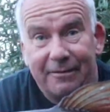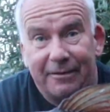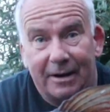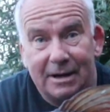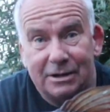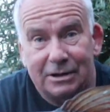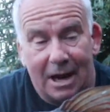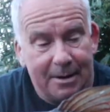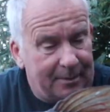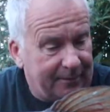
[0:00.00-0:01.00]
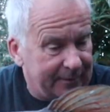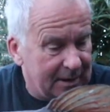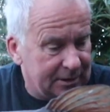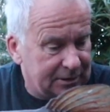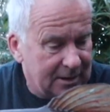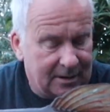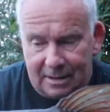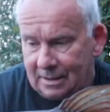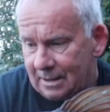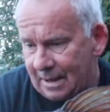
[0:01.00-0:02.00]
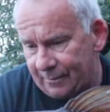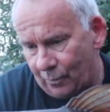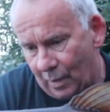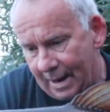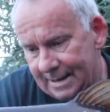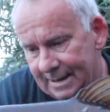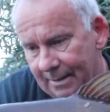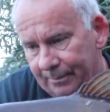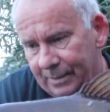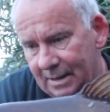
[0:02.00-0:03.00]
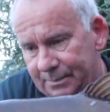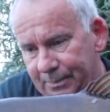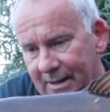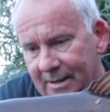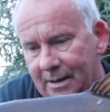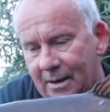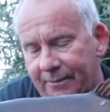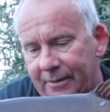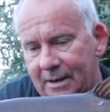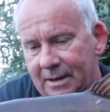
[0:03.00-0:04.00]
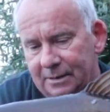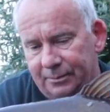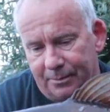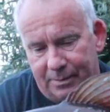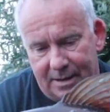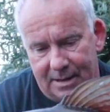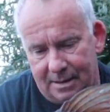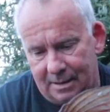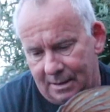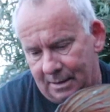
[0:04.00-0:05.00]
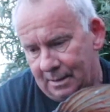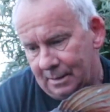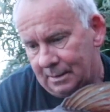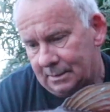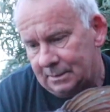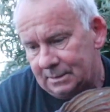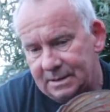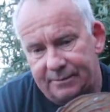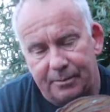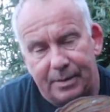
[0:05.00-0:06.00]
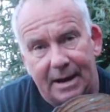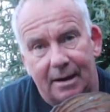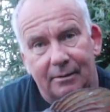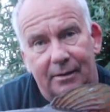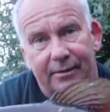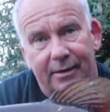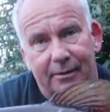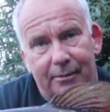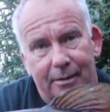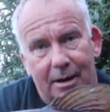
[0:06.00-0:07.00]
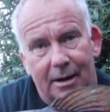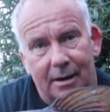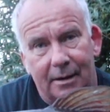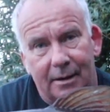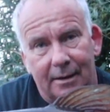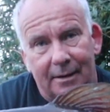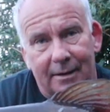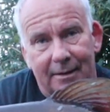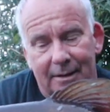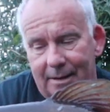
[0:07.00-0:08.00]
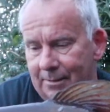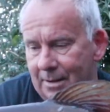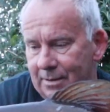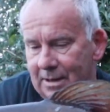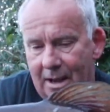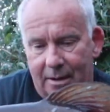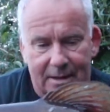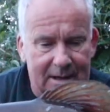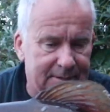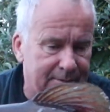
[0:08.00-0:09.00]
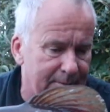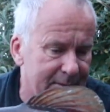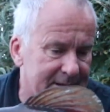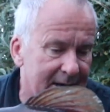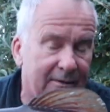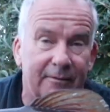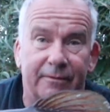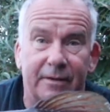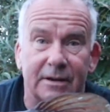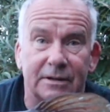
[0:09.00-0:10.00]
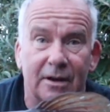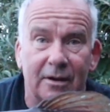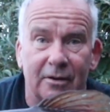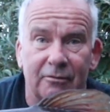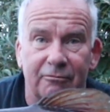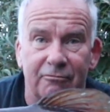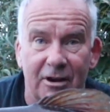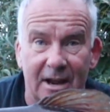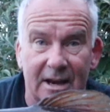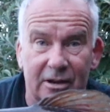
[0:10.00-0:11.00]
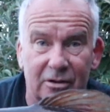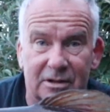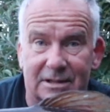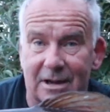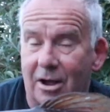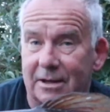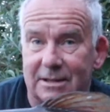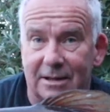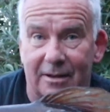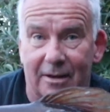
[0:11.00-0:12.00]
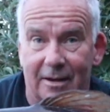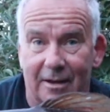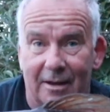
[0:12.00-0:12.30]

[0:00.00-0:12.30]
funny shaped fish. I haven't weighed it. It's bigger than I think. It's probably 7 pounds. So yeah, there we go. That's my second fish. Really good start to the